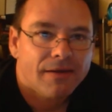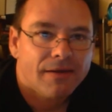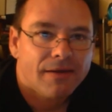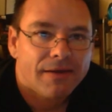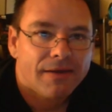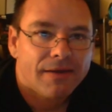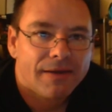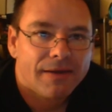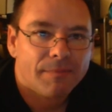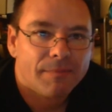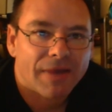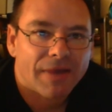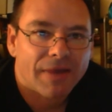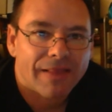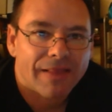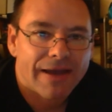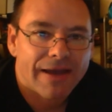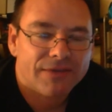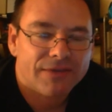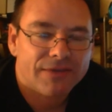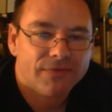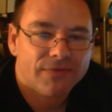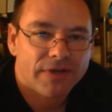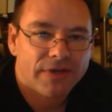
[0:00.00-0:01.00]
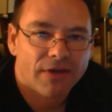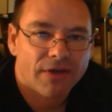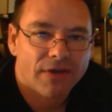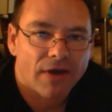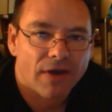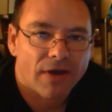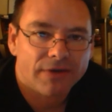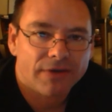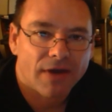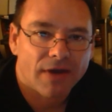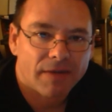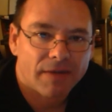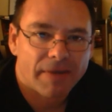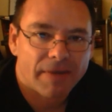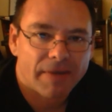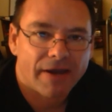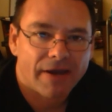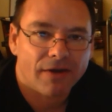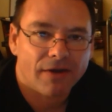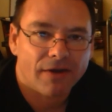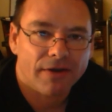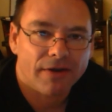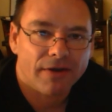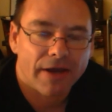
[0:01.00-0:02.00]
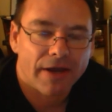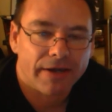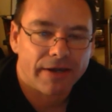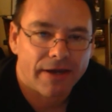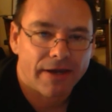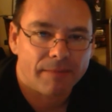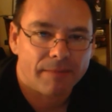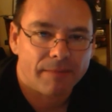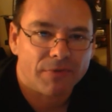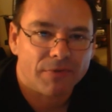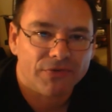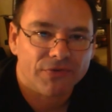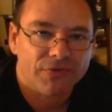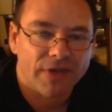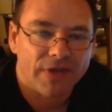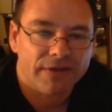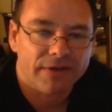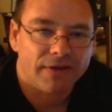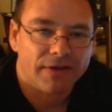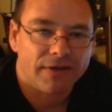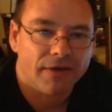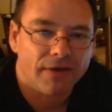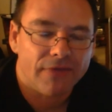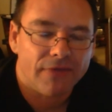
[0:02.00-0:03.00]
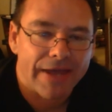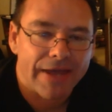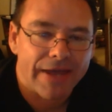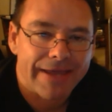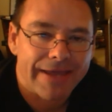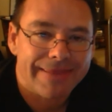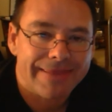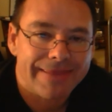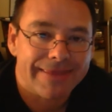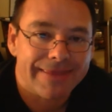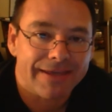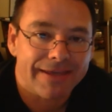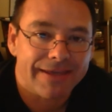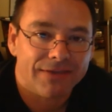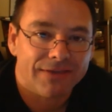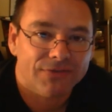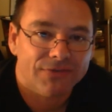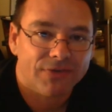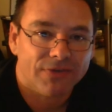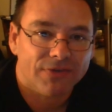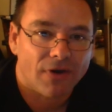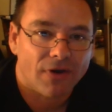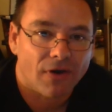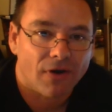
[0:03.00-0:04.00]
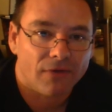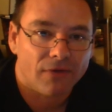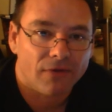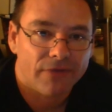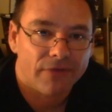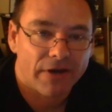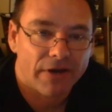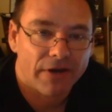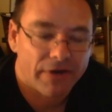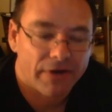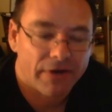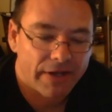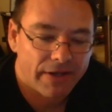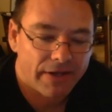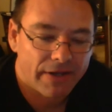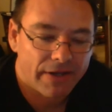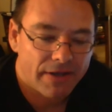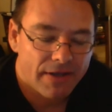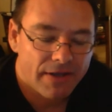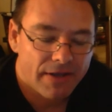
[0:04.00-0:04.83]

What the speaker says: In my last video, I talked about how 99% of atheists are very